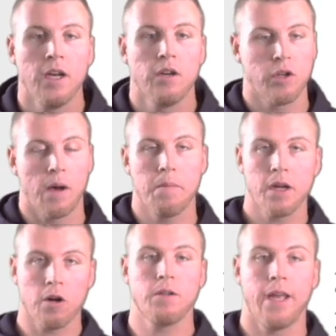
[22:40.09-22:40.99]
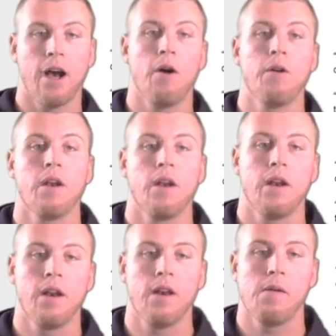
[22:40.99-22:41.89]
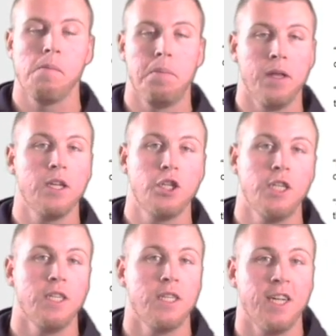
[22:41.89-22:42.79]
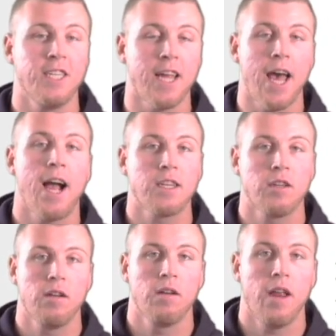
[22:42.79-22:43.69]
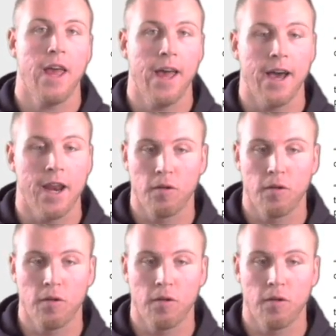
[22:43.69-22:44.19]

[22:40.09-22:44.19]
So I'm going to go down Billie Jean's exact ad.